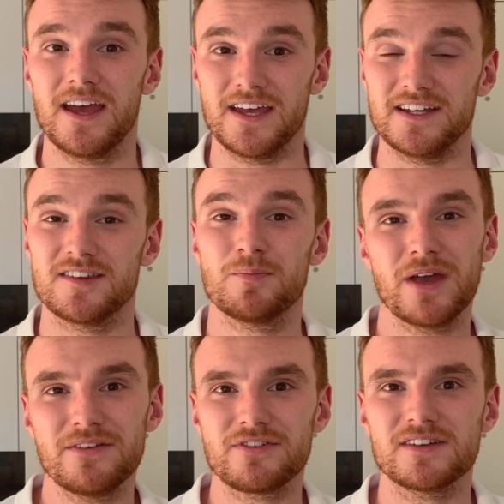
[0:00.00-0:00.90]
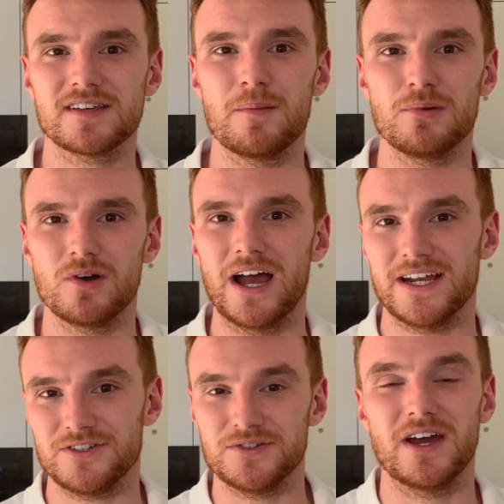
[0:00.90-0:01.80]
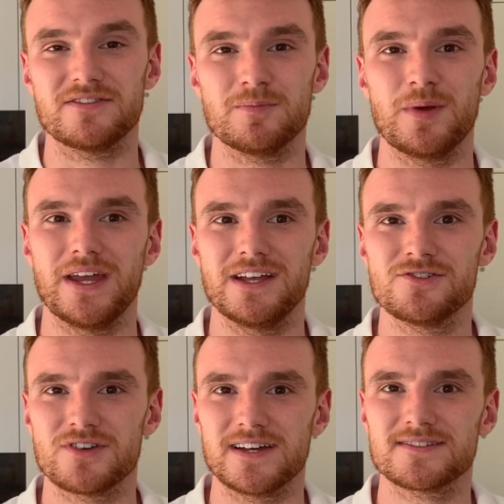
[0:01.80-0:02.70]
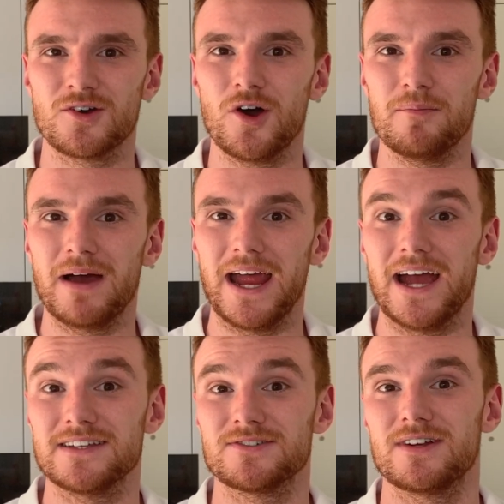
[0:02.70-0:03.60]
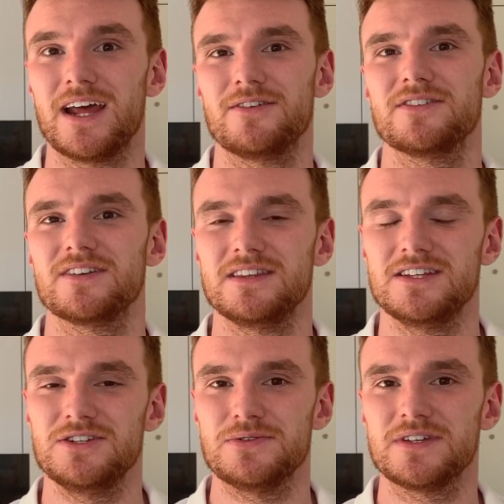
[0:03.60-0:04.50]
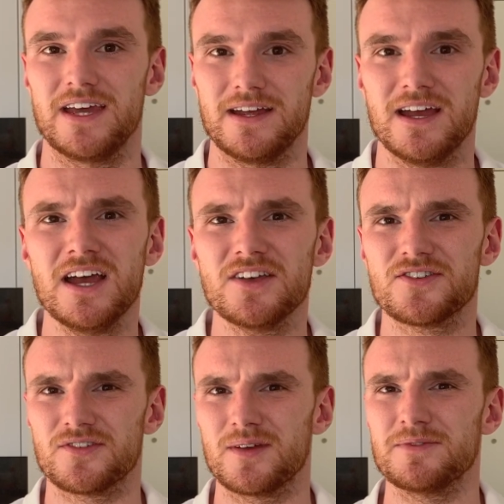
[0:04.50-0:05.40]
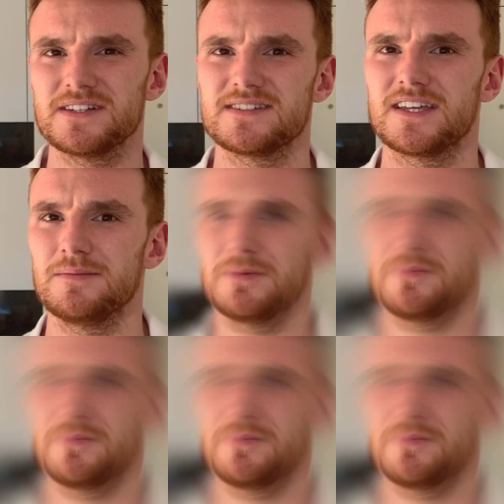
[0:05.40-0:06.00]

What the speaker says: In Spain, for example, I do have to pay interest on my ISA allowance in the UK, so something to keep in